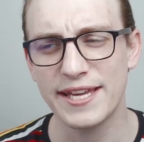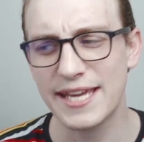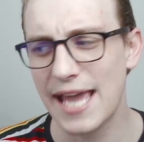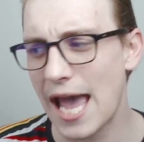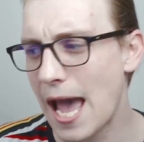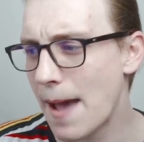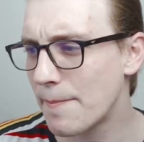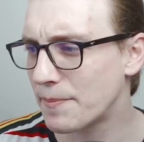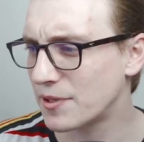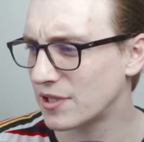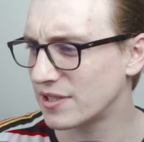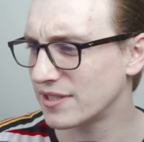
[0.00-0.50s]

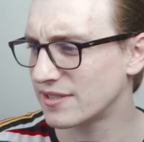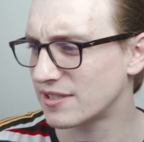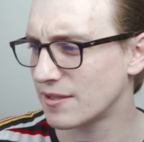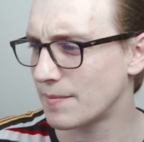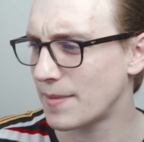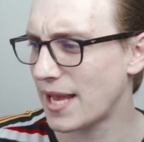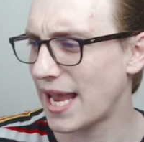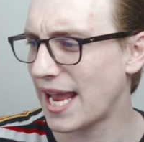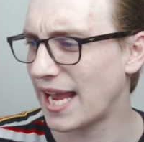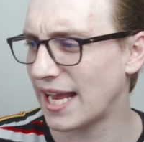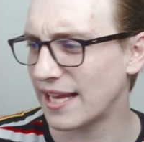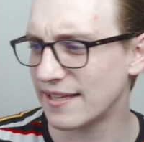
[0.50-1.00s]

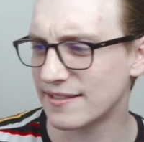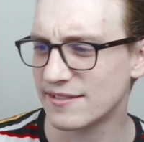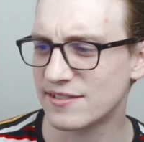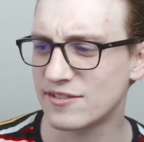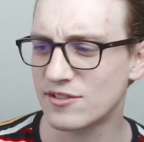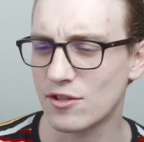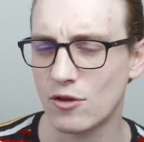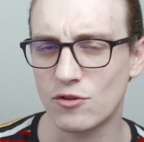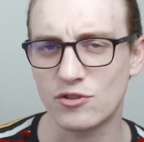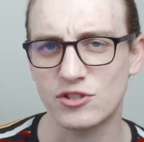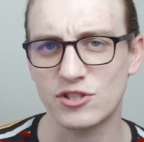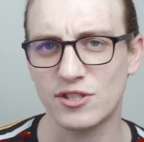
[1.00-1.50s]
capitalism and
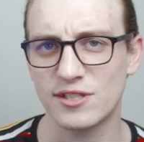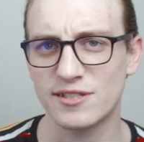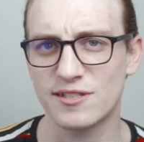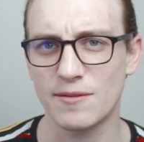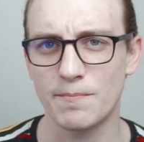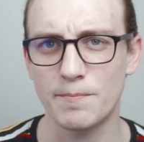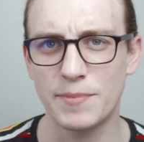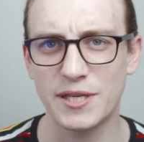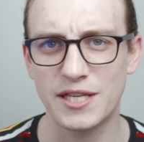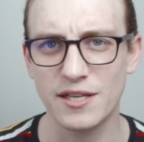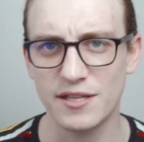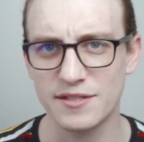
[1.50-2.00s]

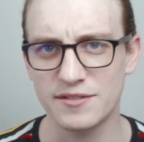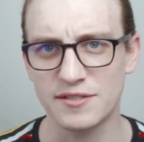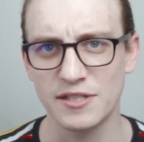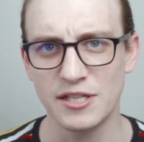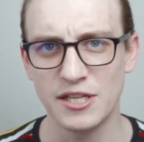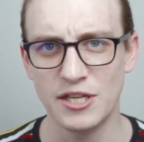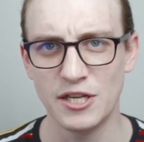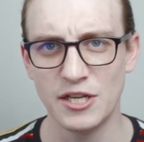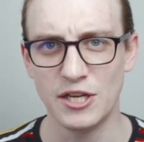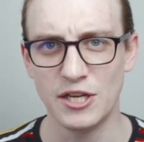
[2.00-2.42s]
socialism, because